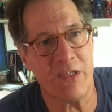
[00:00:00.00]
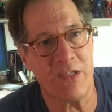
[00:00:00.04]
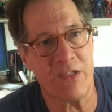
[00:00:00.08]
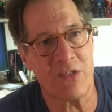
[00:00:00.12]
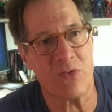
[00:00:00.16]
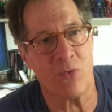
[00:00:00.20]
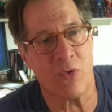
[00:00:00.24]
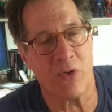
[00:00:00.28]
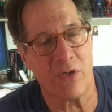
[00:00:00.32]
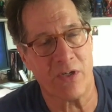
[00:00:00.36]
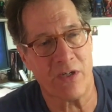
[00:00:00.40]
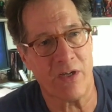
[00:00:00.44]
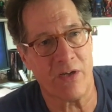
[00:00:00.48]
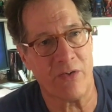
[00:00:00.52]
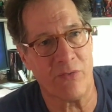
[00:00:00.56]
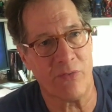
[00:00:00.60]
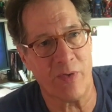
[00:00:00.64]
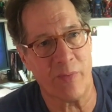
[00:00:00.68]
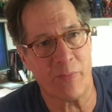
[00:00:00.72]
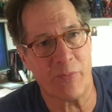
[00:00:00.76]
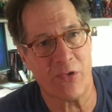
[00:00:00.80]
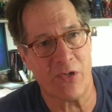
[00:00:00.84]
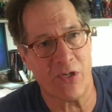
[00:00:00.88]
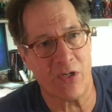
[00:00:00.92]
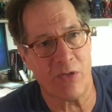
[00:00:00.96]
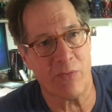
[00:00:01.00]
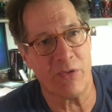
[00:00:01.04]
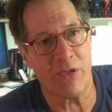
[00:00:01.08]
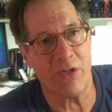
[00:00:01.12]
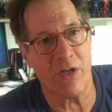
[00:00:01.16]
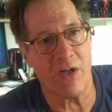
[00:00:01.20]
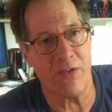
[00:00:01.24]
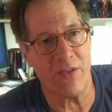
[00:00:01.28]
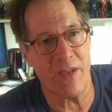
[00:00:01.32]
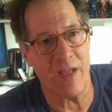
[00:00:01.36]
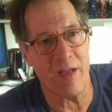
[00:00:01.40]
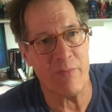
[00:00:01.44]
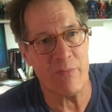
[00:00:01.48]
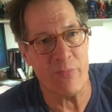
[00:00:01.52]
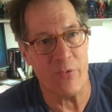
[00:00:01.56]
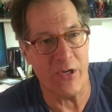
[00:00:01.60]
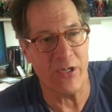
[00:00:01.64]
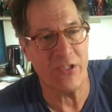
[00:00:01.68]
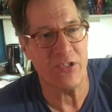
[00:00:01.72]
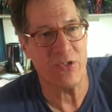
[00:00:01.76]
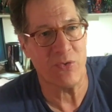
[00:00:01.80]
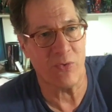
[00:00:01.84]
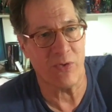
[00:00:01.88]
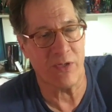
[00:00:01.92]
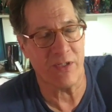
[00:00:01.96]
his work on Rip Kirby, all that
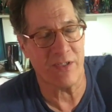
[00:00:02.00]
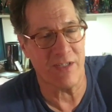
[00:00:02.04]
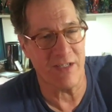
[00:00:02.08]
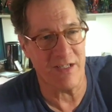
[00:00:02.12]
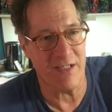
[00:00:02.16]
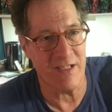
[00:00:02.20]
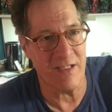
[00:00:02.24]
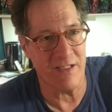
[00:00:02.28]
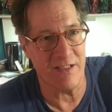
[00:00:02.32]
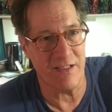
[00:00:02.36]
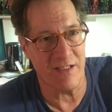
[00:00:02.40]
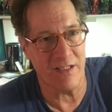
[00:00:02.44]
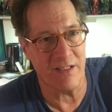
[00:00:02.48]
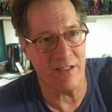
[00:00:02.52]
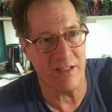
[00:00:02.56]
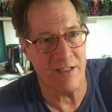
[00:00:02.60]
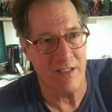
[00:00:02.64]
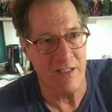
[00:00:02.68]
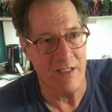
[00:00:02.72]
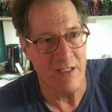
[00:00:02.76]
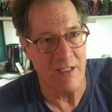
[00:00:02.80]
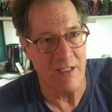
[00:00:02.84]
brush work that he did